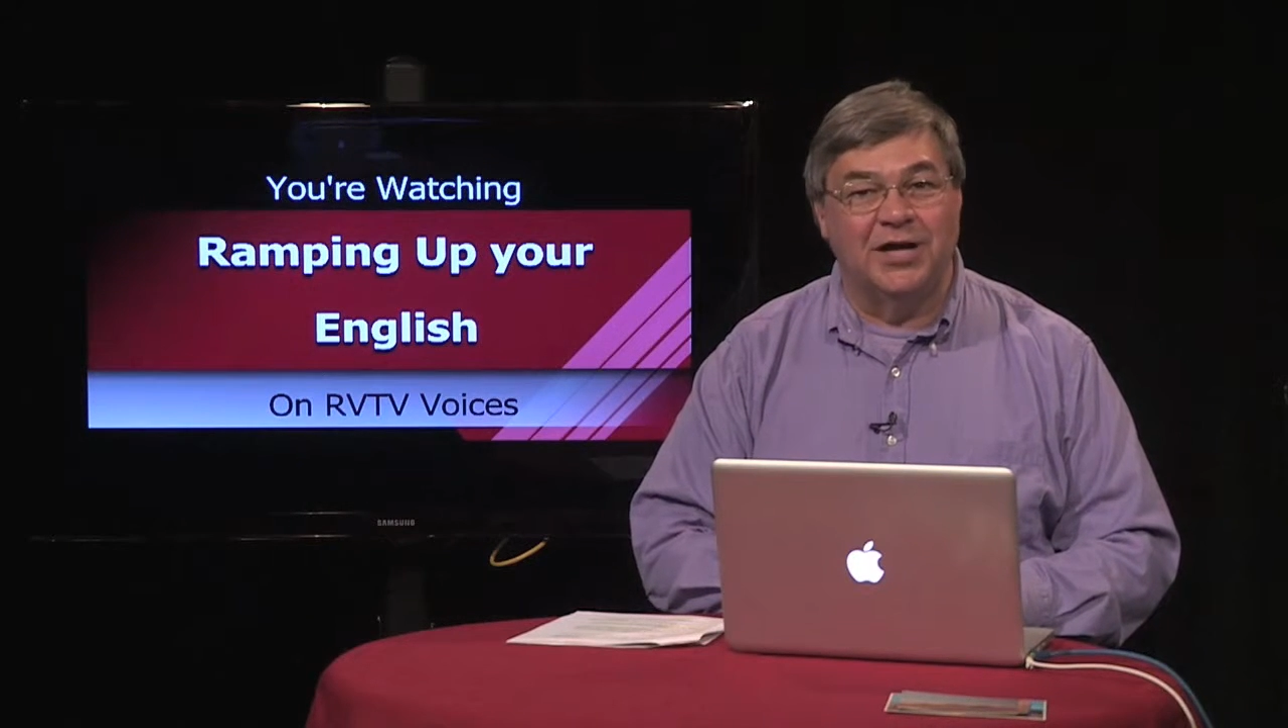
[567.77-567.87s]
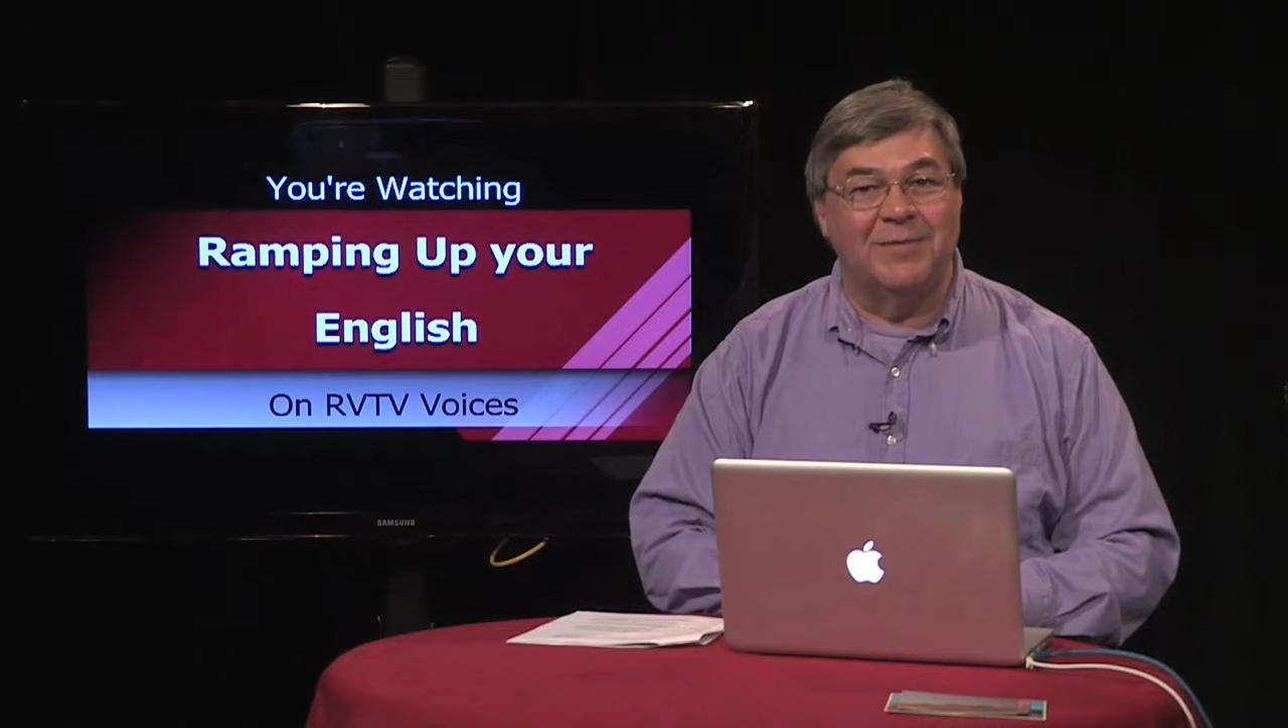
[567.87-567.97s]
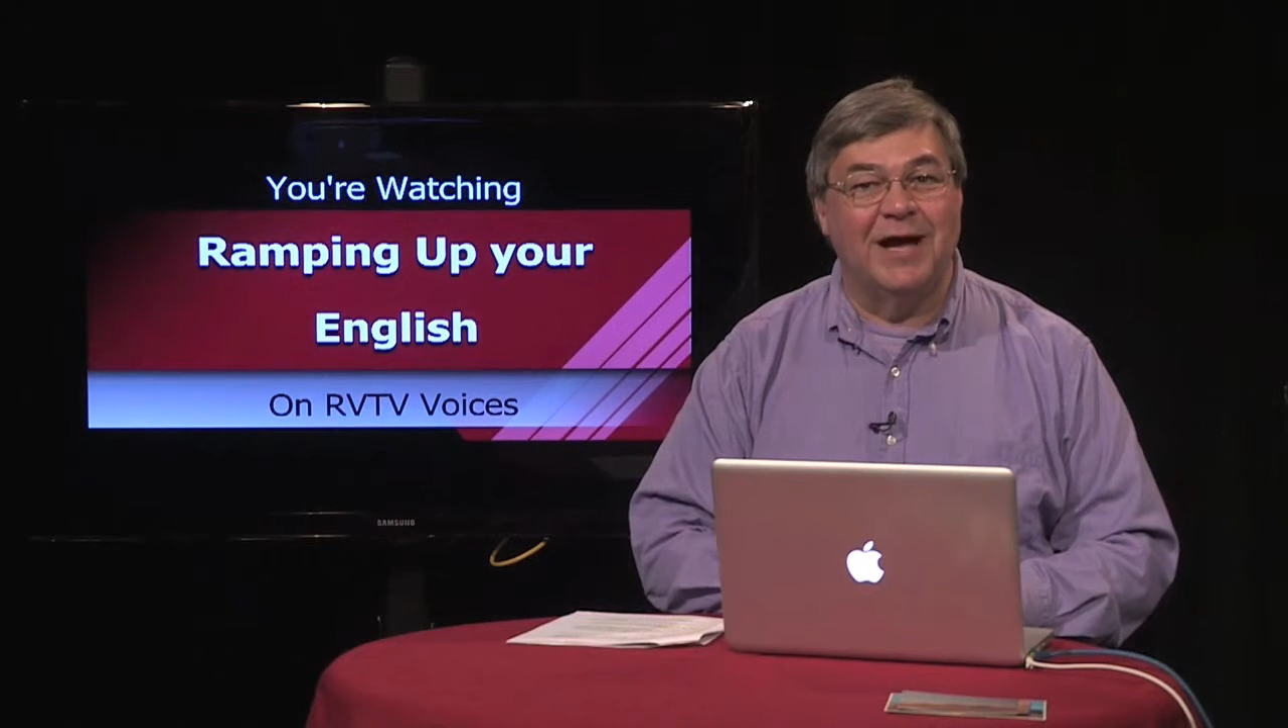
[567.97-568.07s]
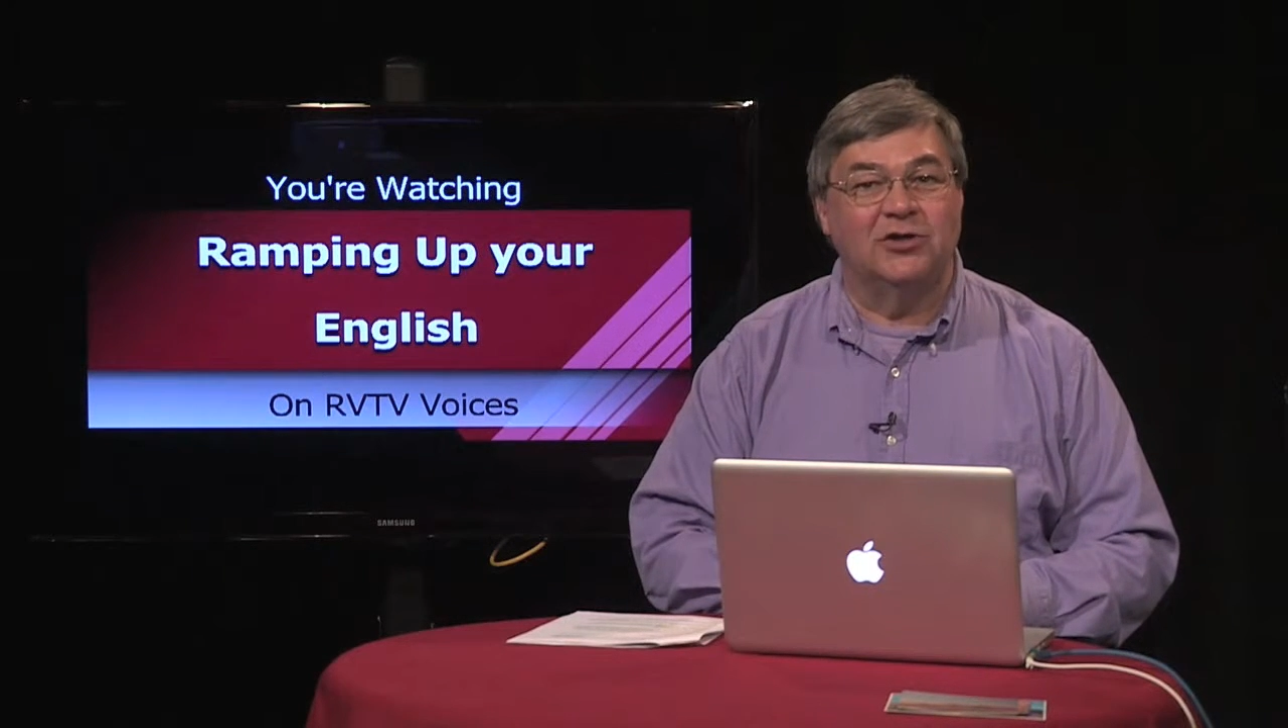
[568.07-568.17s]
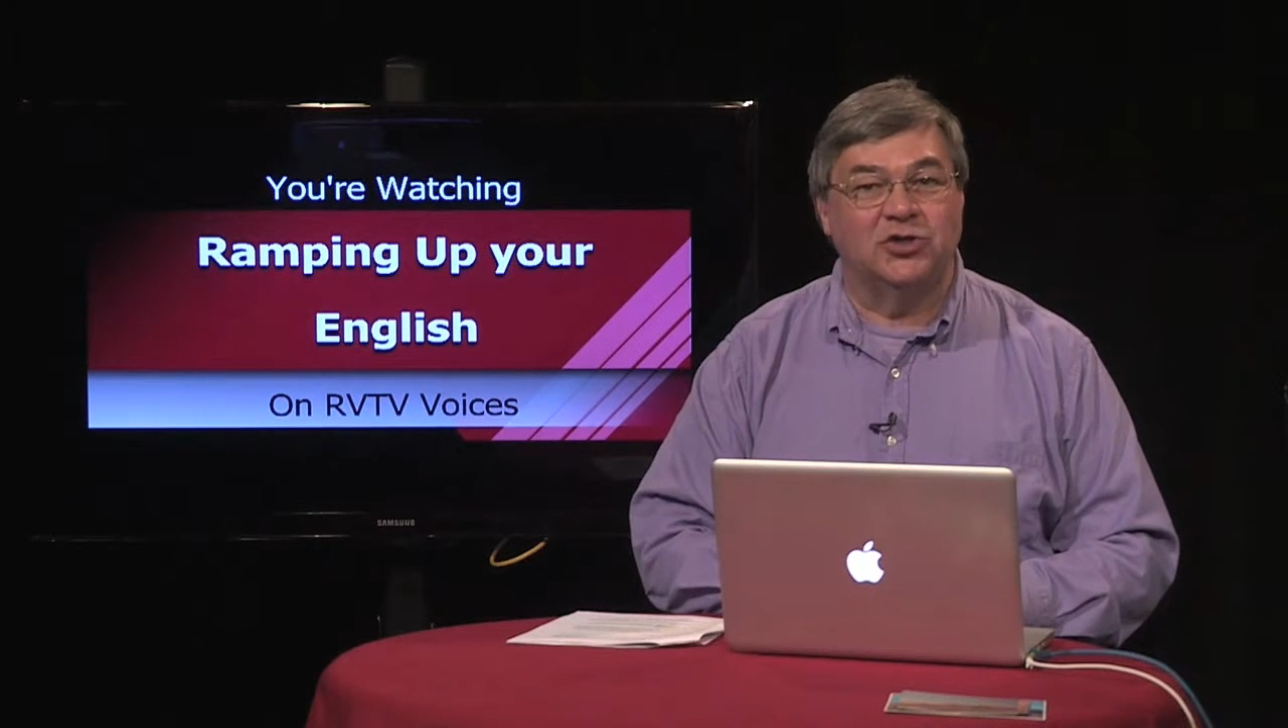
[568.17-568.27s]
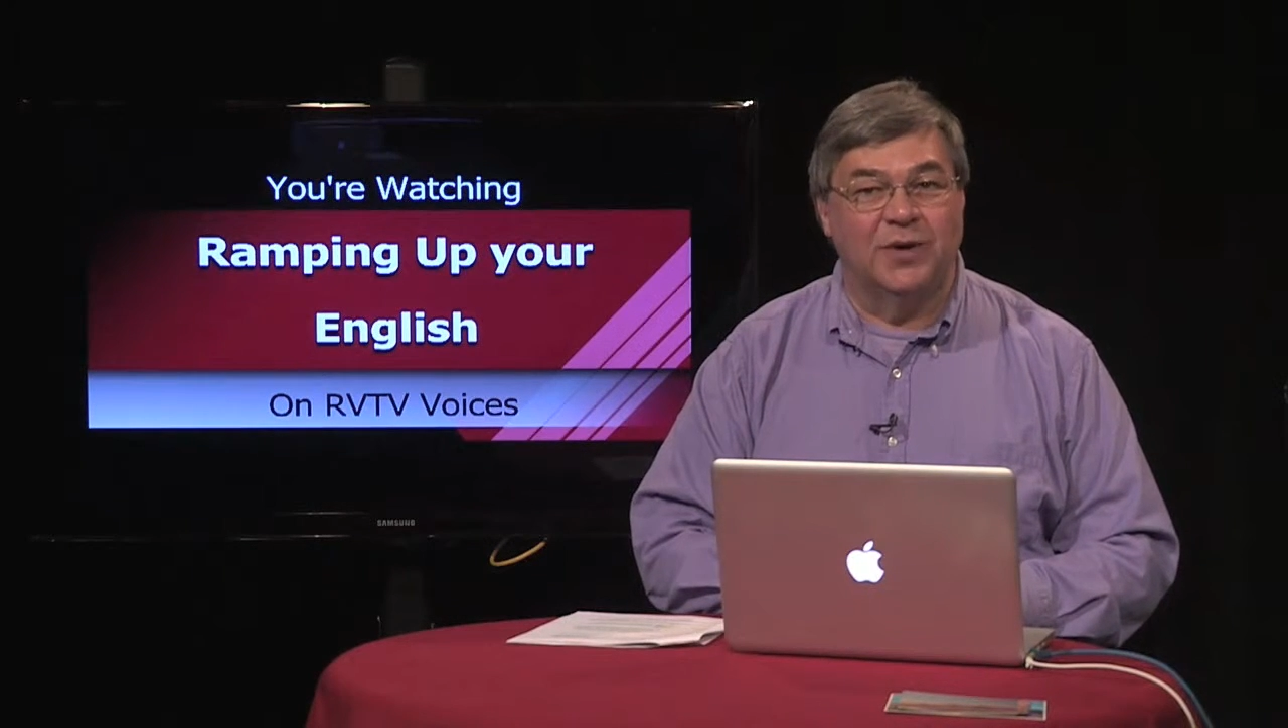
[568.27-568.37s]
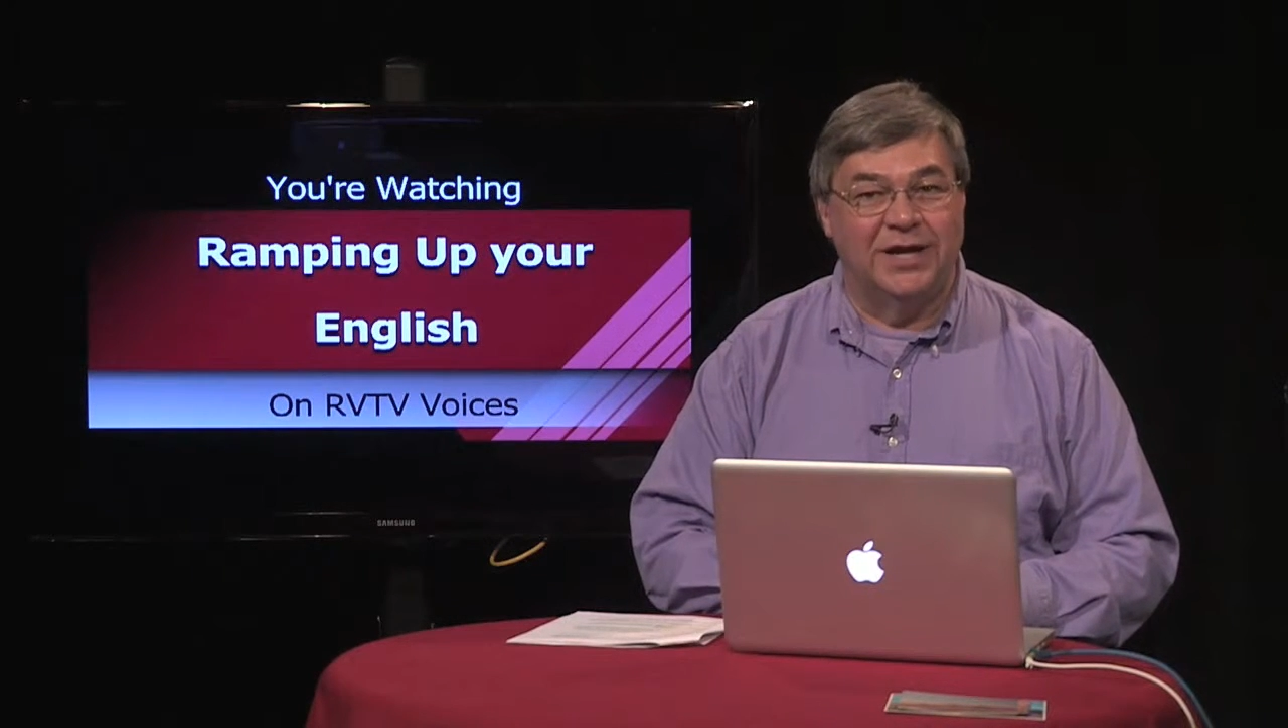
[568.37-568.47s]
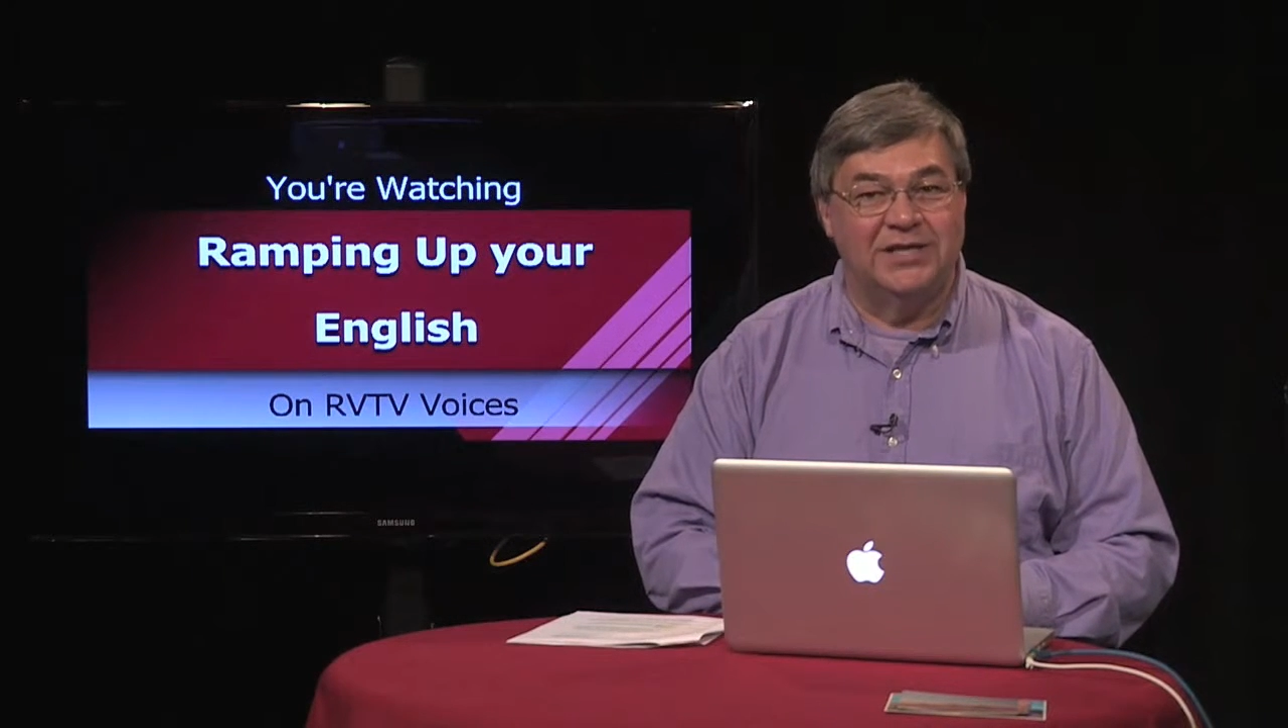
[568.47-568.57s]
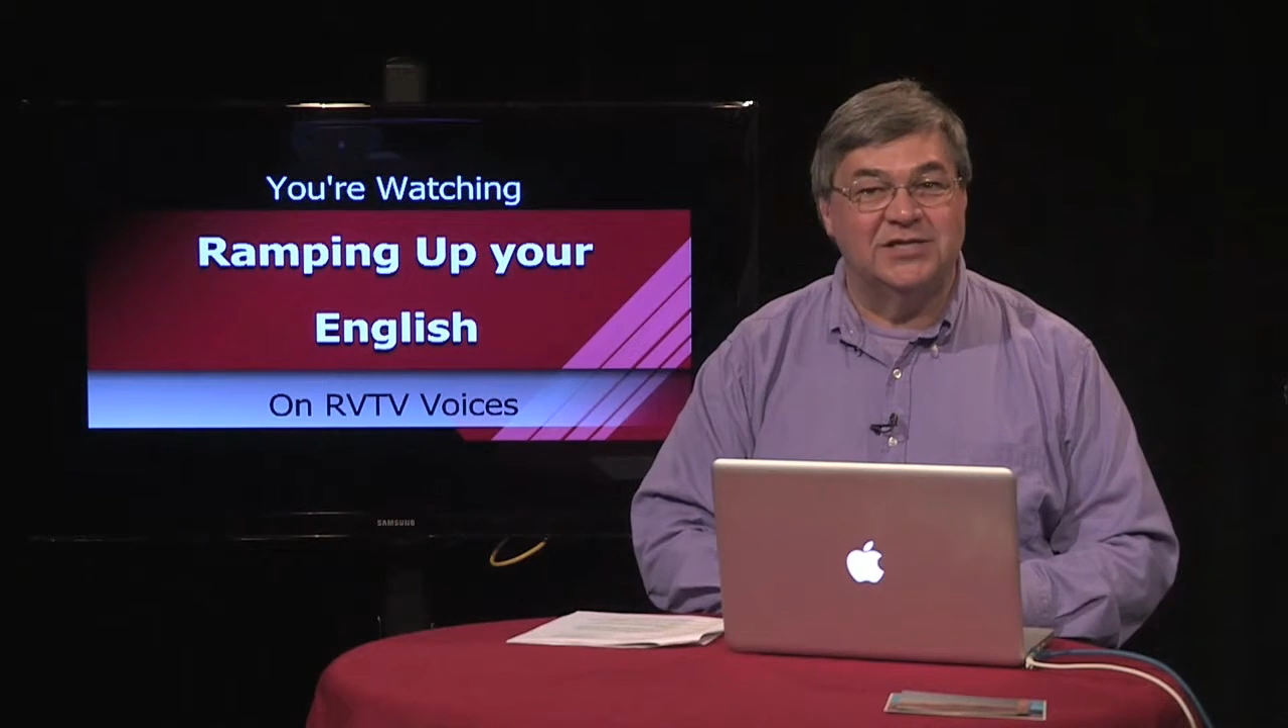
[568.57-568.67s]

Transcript: about trains